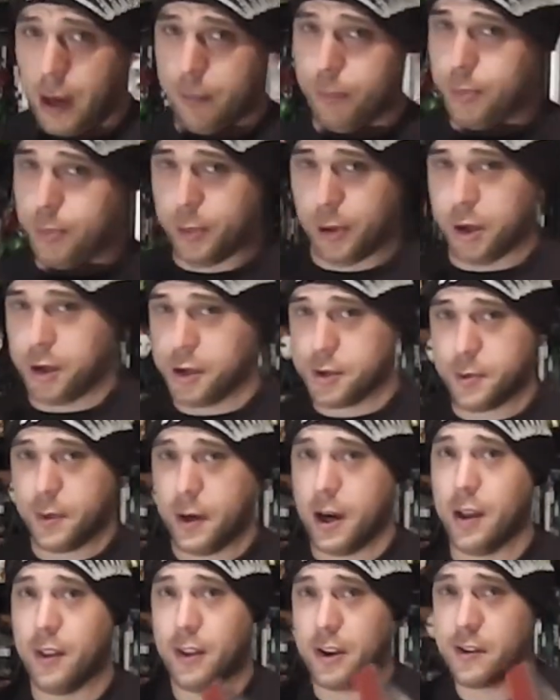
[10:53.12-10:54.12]
I'll be honest
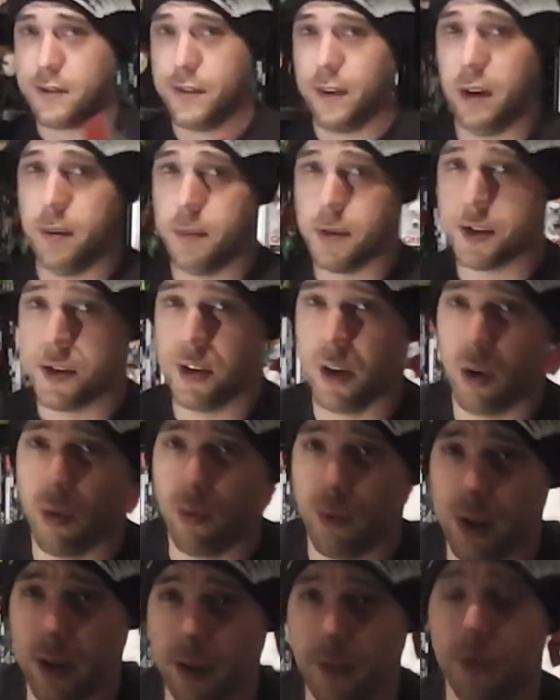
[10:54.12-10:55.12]
with you, this film is
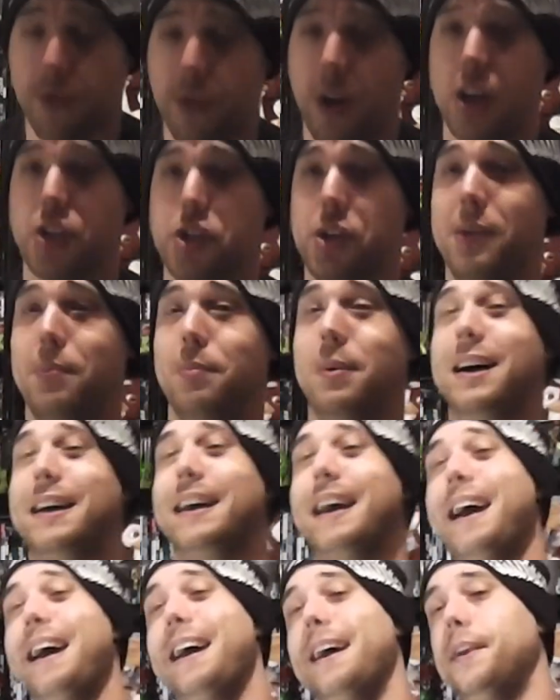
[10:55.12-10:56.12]
not really fresh in my
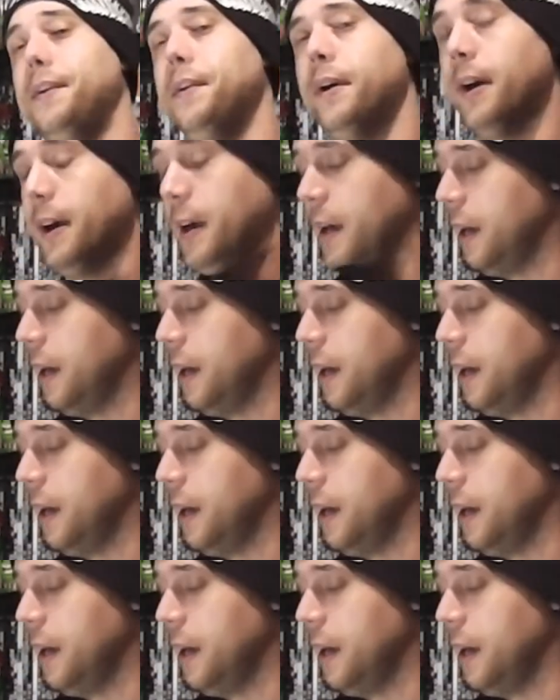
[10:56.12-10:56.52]
head.